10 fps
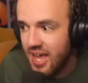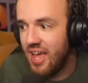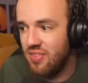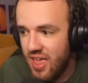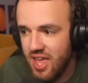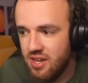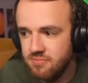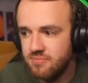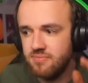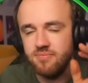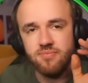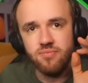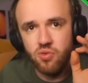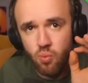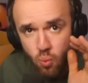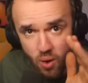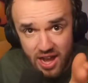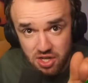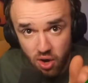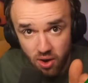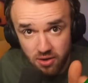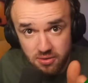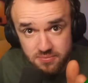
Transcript: And then red card.